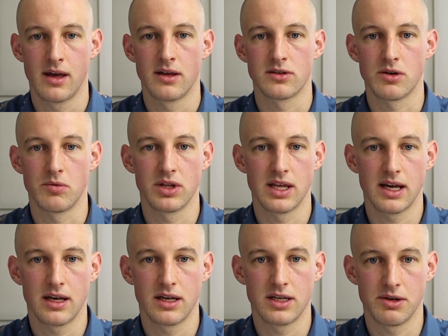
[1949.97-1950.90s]
So what they're
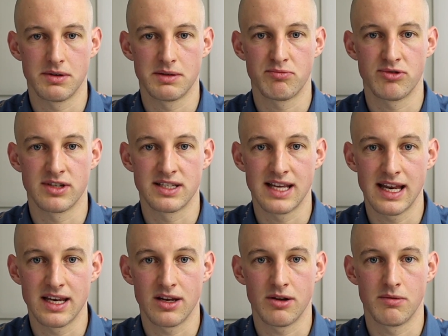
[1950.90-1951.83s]
going to do is
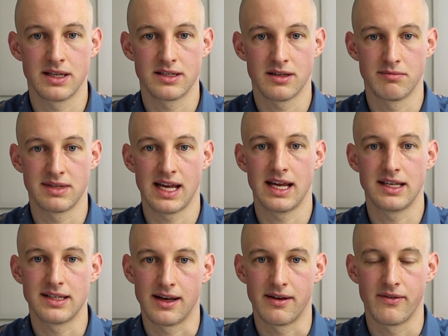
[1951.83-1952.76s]
present you with some
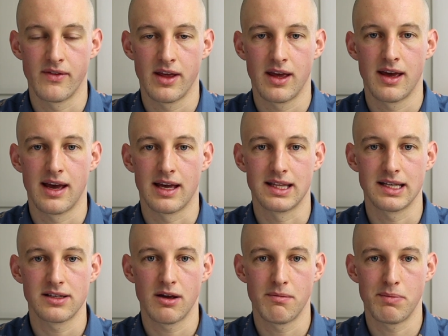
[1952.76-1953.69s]
data.
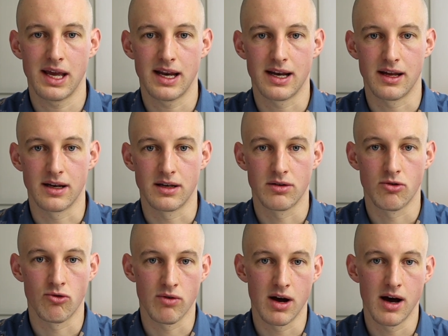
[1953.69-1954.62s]
This could be in a
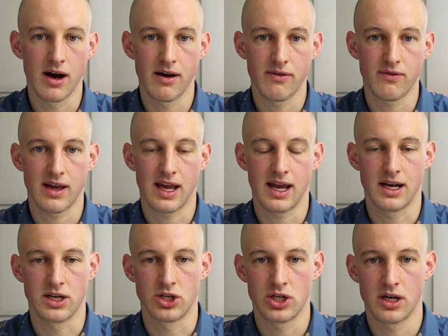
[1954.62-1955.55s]
graph, in
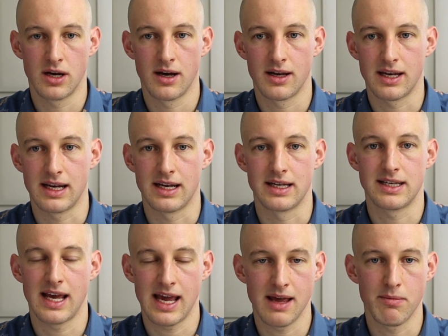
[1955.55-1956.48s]
a chart, in a
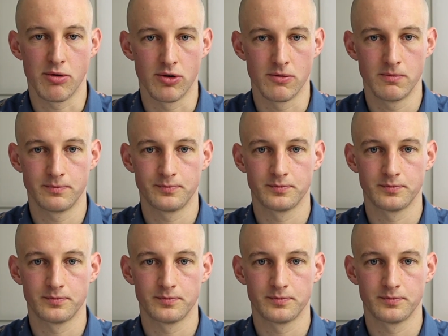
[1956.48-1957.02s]
table.